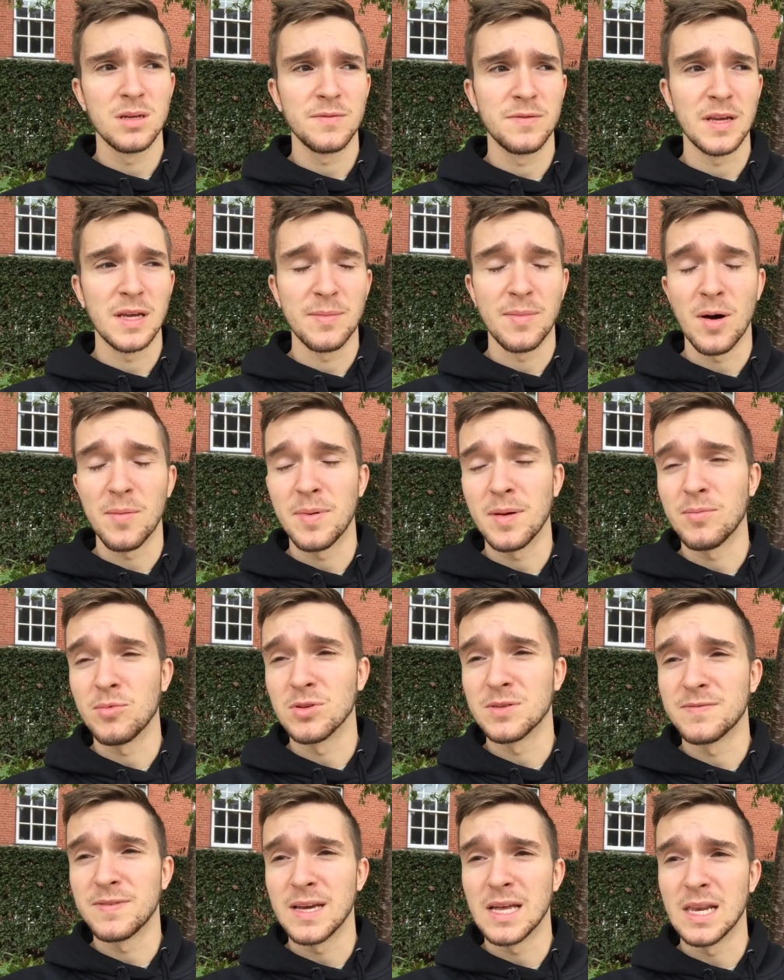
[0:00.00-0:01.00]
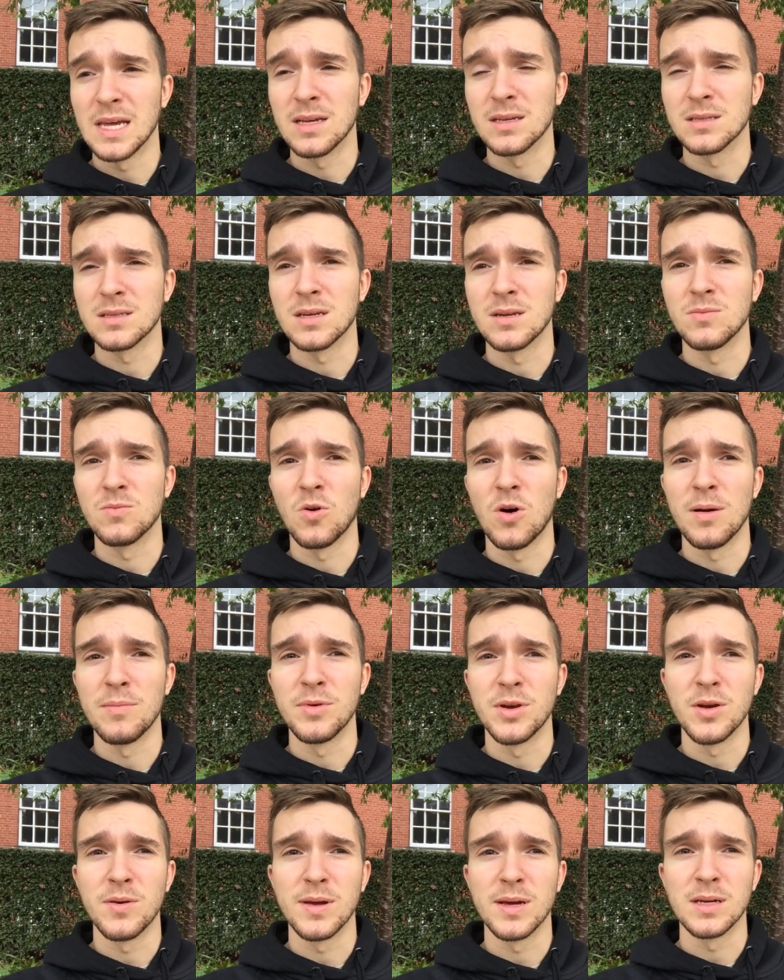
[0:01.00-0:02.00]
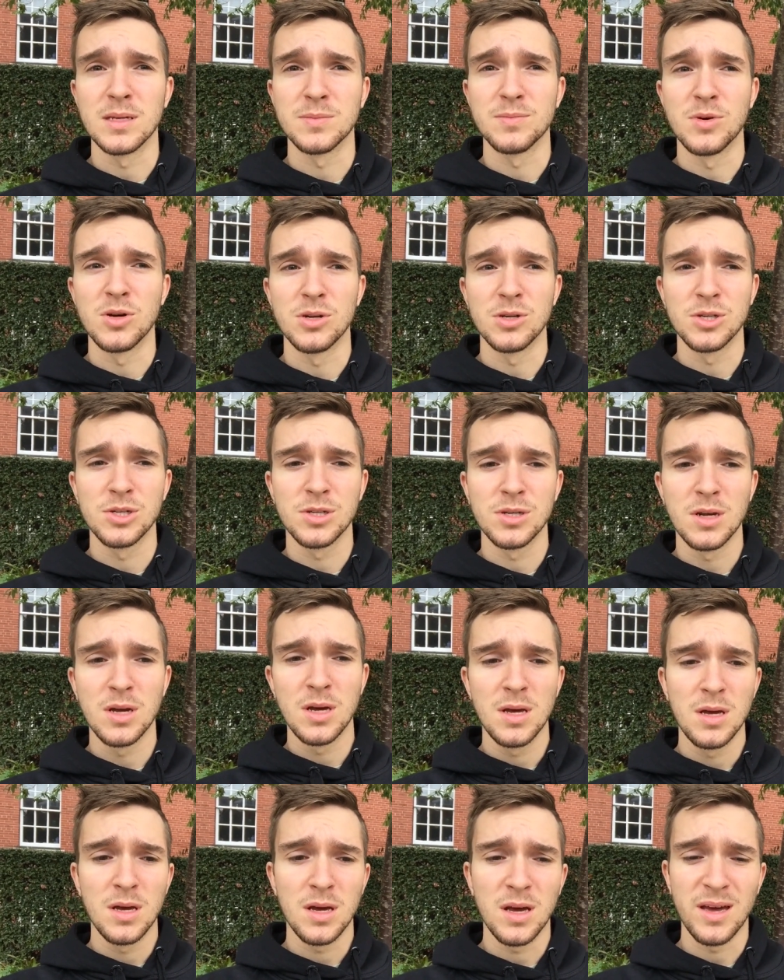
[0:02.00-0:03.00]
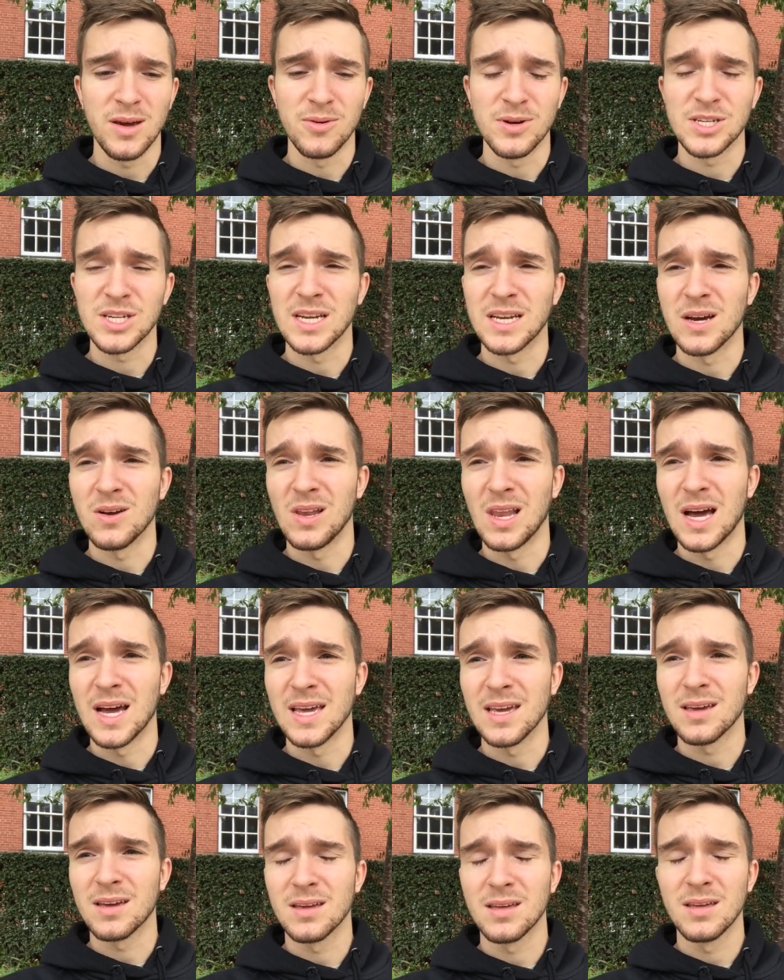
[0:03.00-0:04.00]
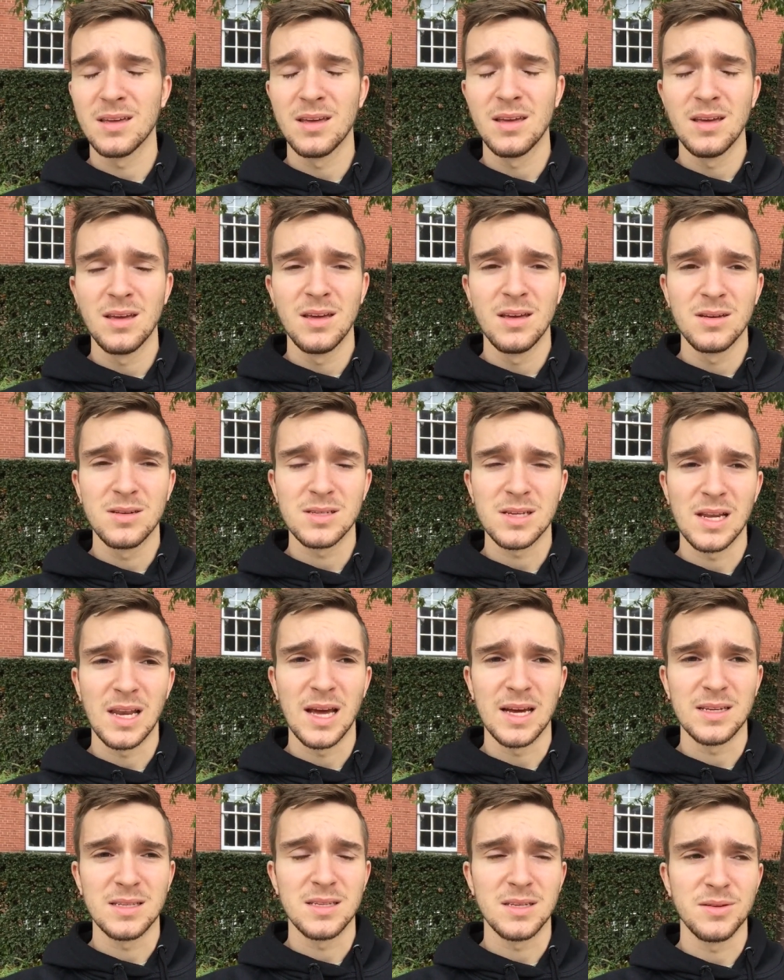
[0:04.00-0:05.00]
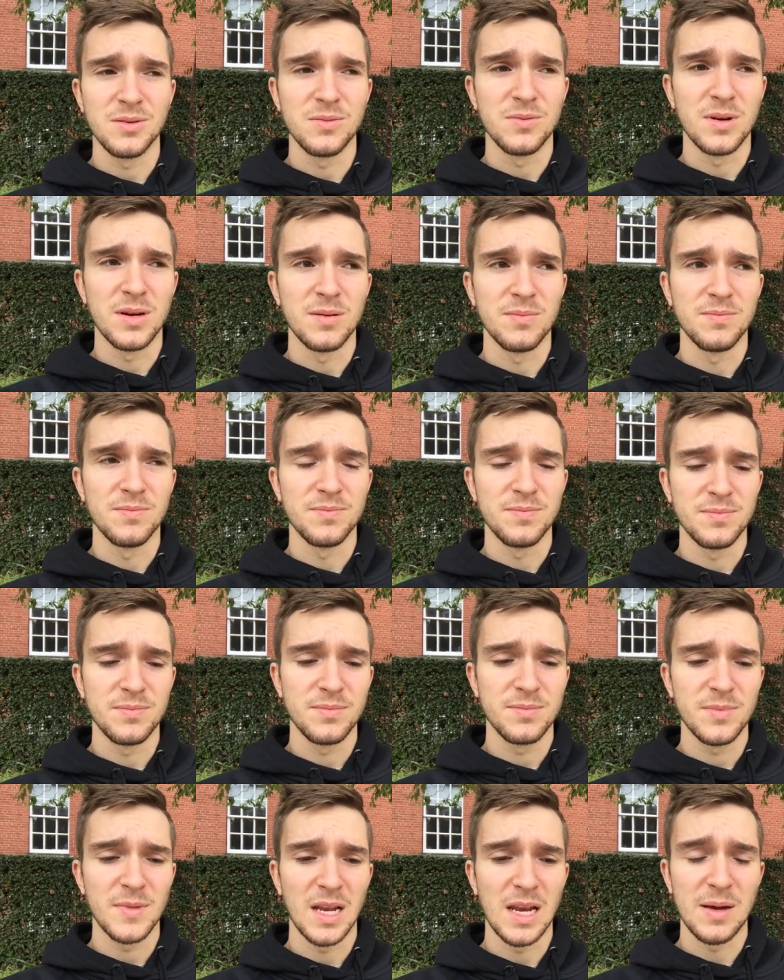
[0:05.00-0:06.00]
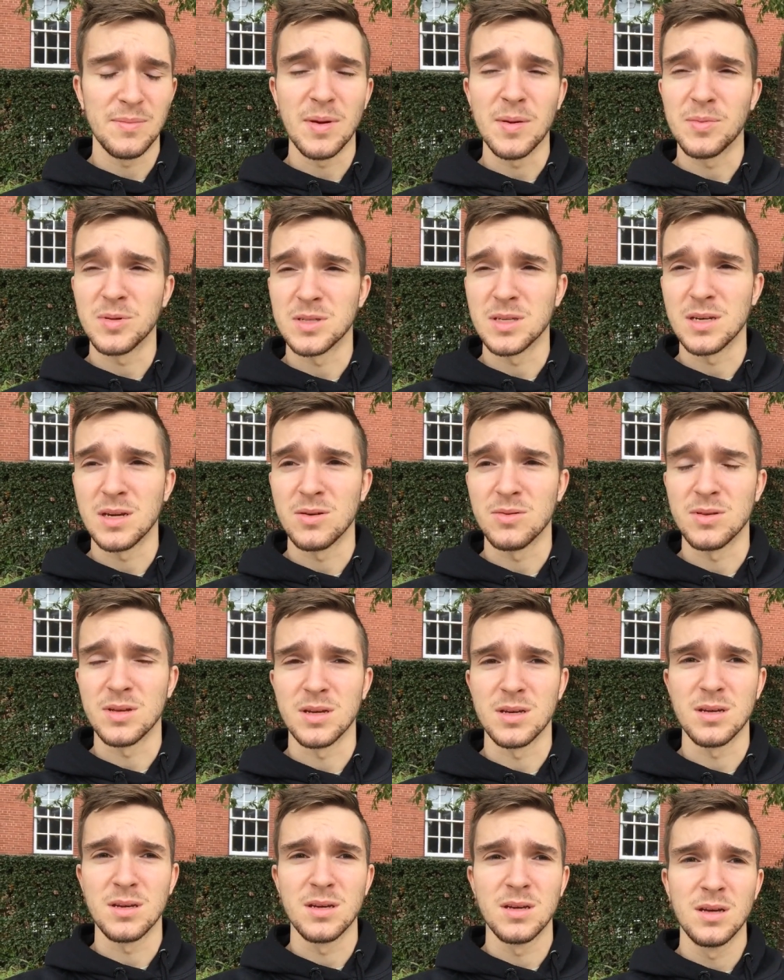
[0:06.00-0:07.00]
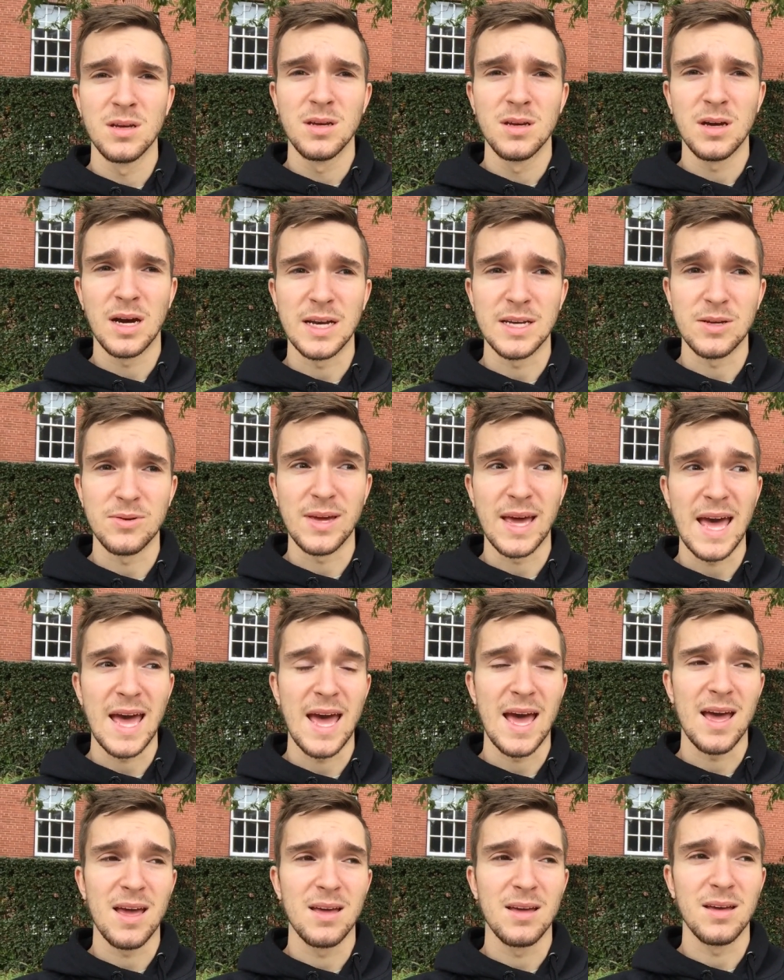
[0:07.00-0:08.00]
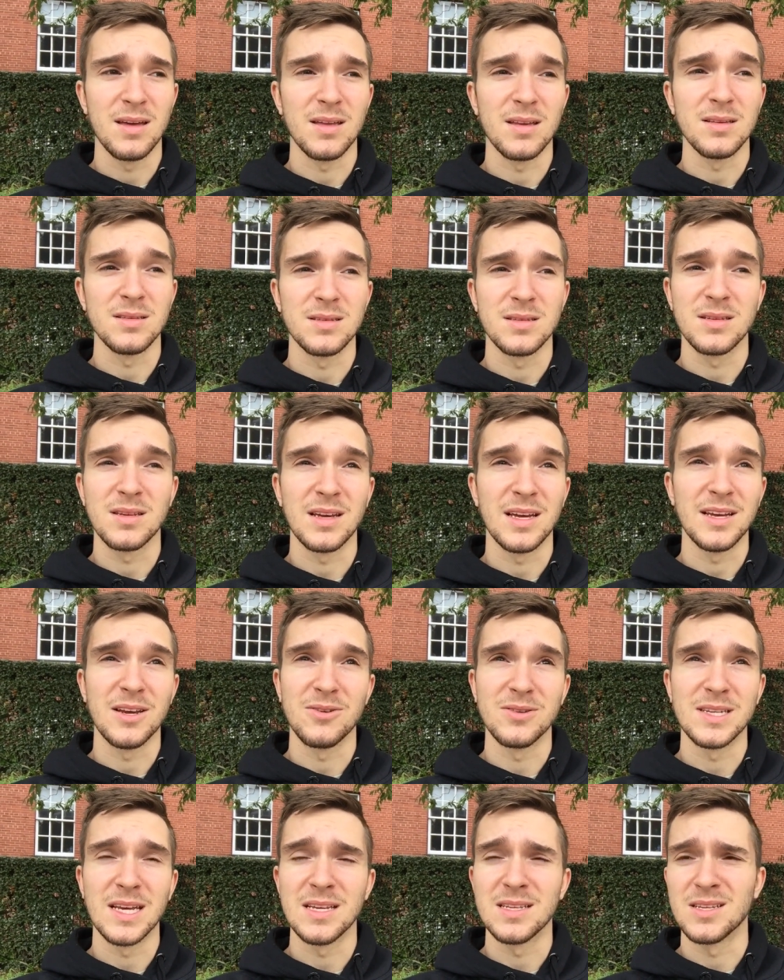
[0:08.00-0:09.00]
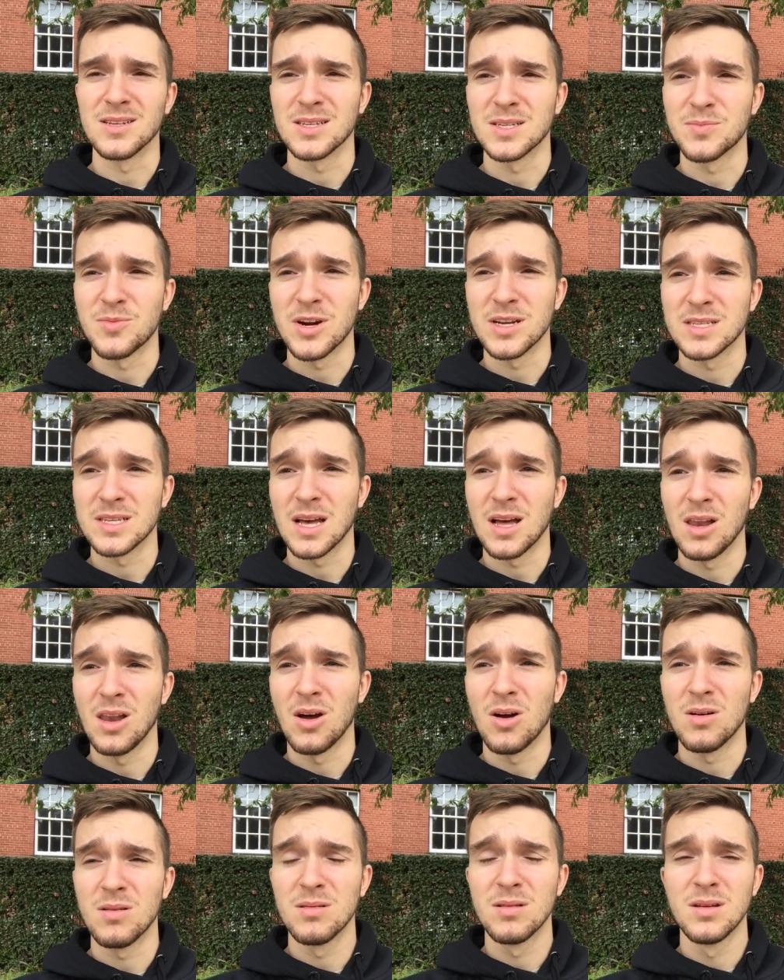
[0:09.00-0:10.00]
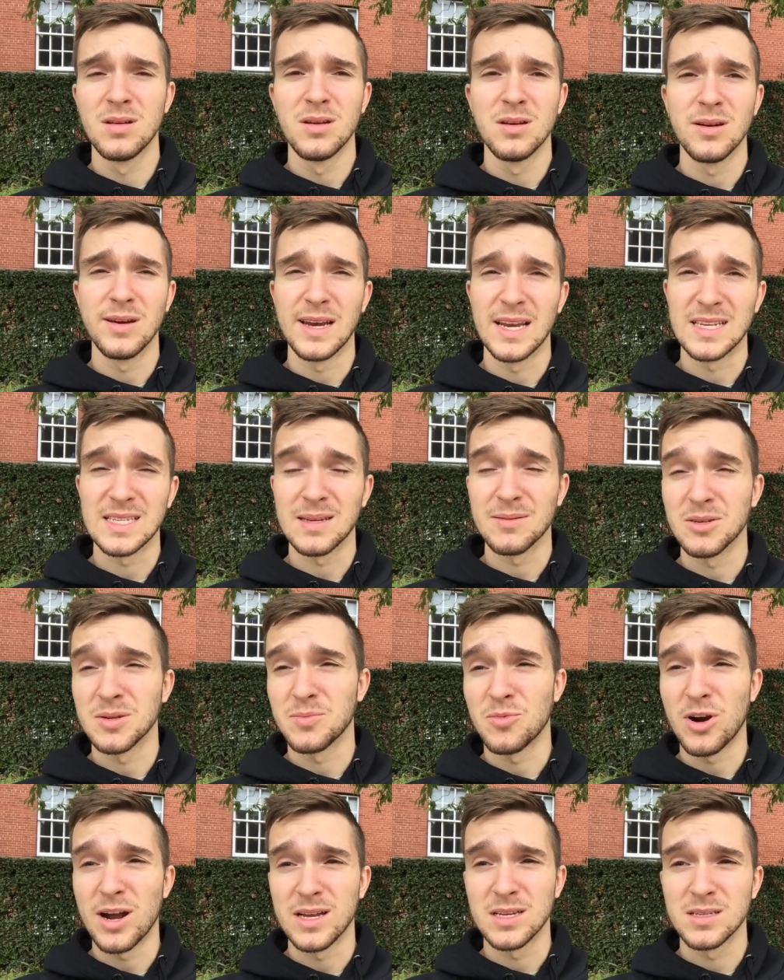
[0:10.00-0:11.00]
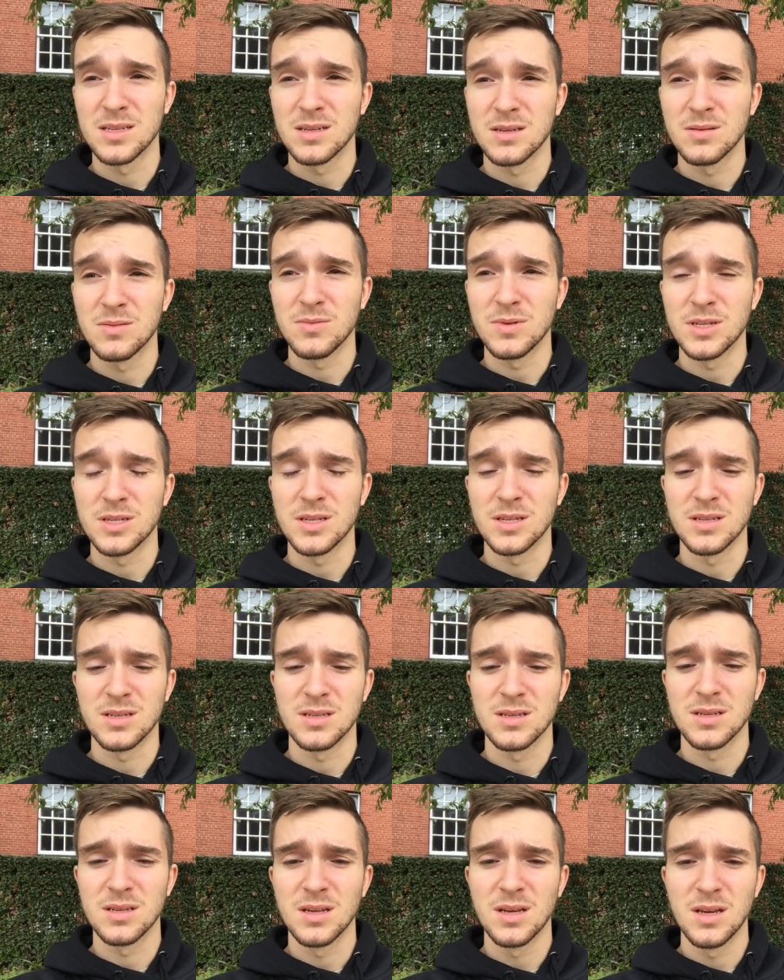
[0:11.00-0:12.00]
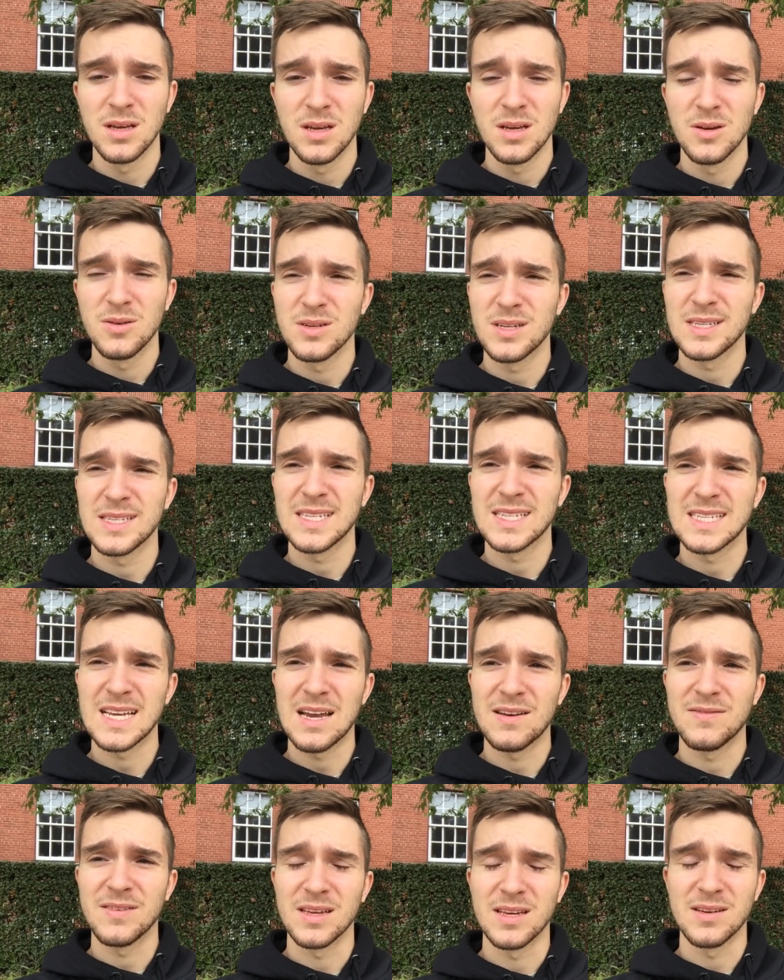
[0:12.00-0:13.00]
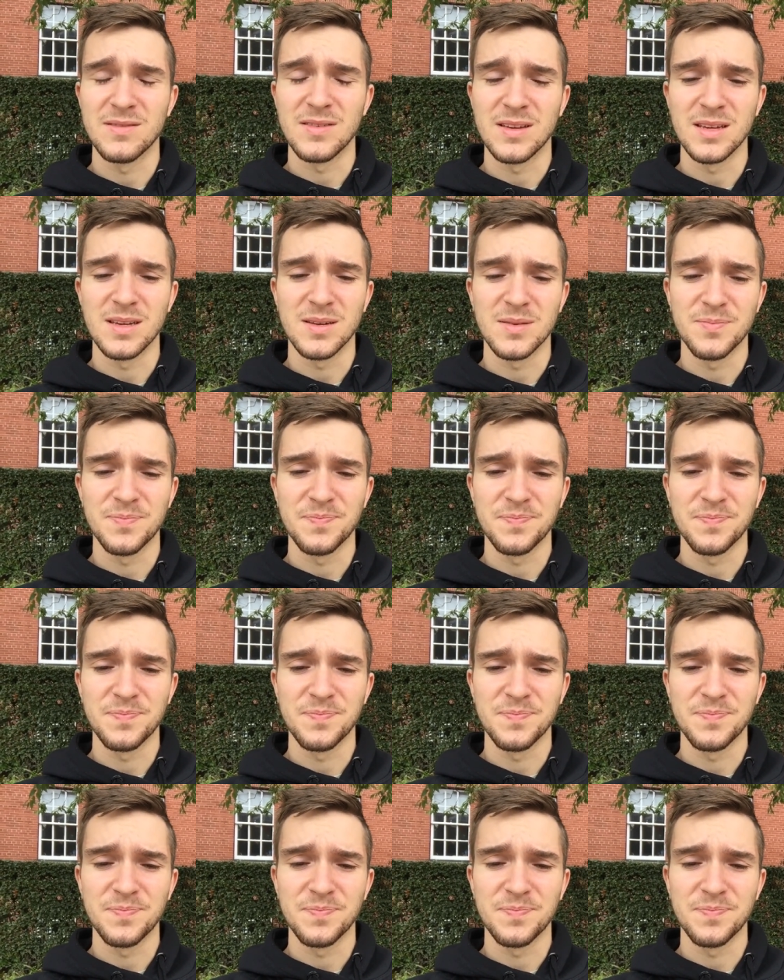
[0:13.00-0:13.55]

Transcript: think about people's feelings and what I'm doing as much, uh, which I don't like. Because I like to, um, I like people to know that I do care, and I don't tend to express that a lot unless I'm depressed, which is, which is a sad thing, I think.